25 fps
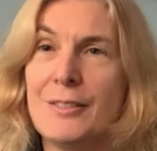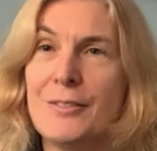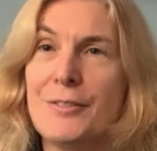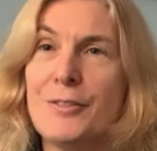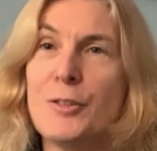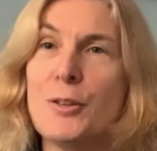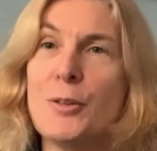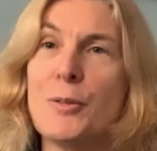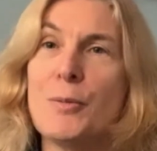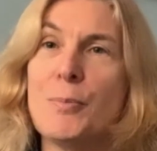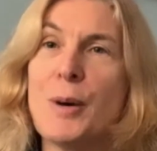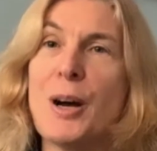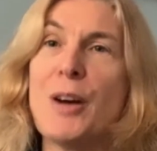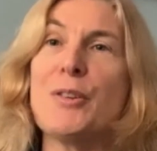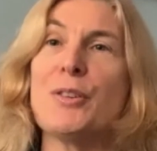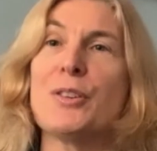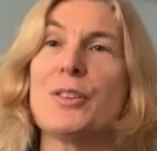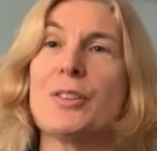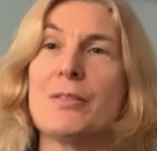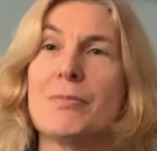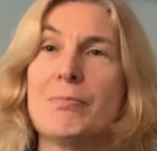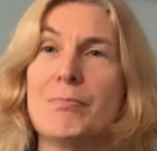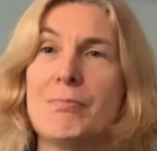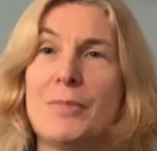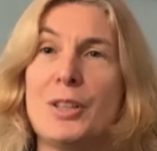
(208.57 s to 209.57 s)
for both
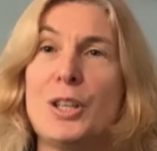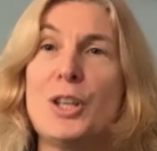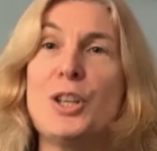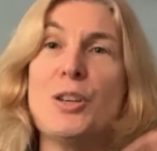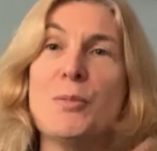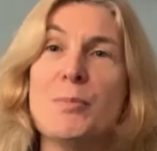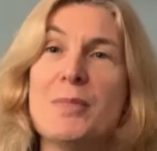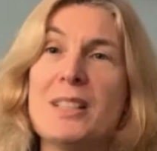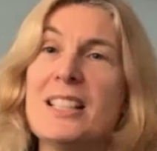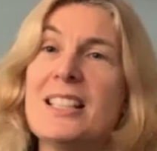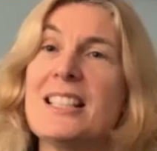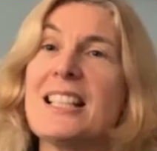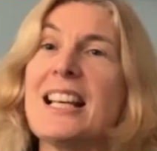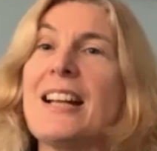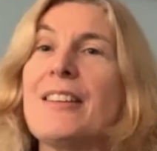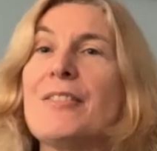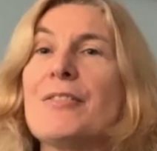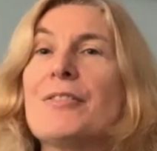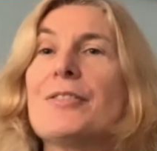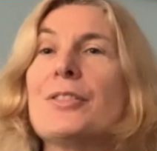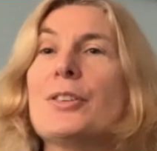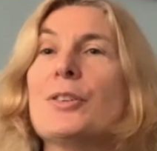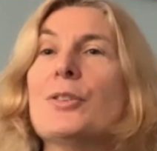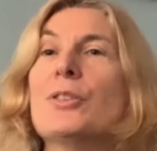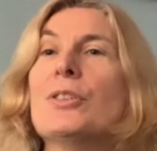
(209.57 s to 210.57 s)
humans
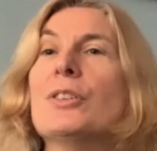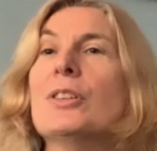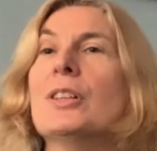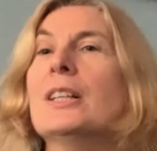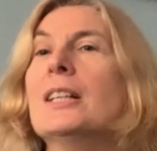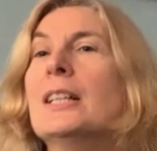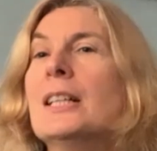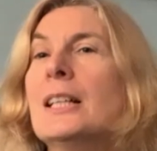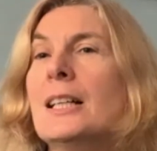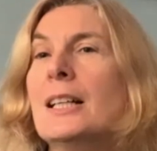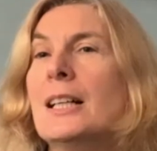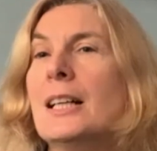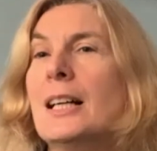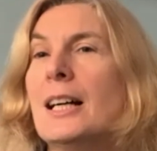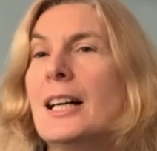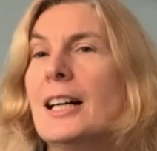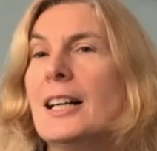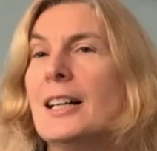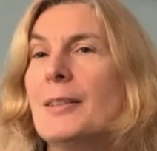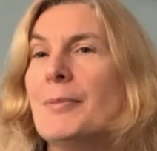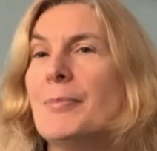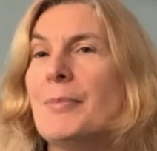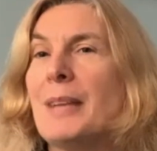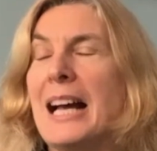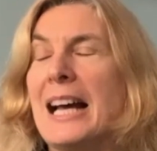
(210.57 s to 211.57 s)
and for
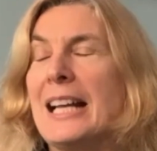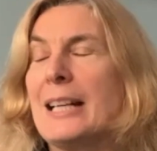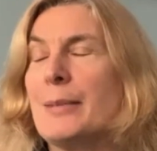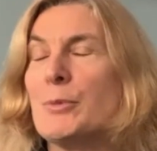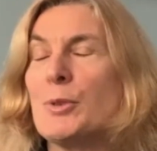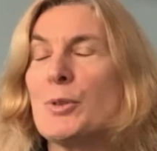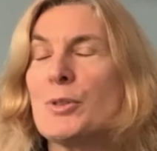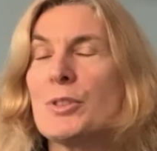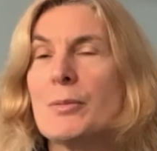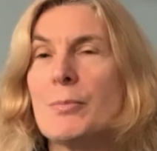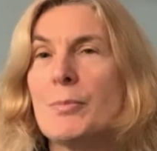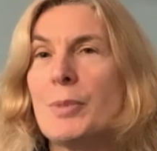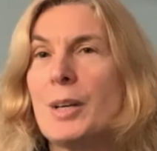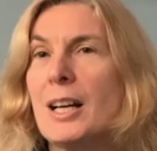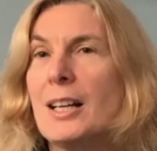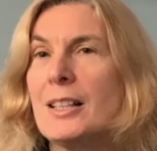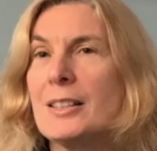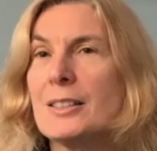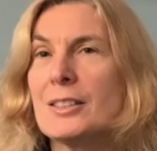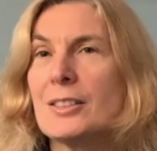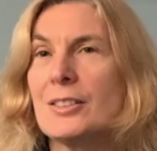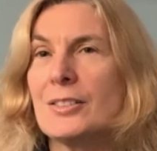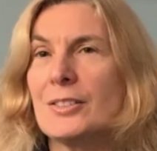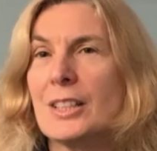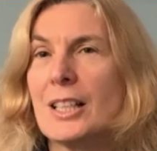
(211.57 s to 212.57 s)
um, animals and
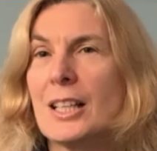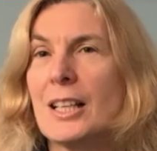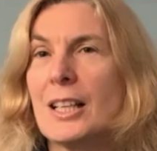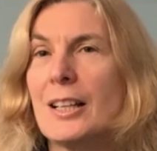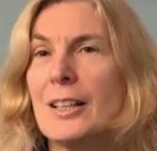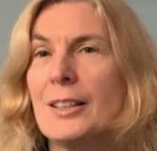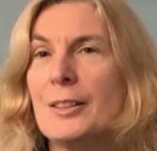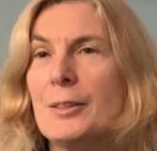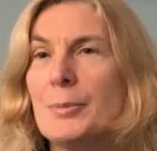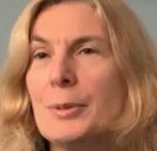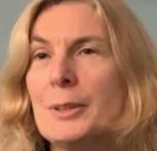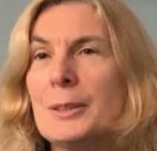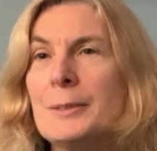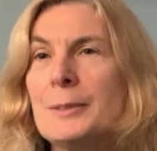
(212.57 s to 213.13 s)
plants on the globe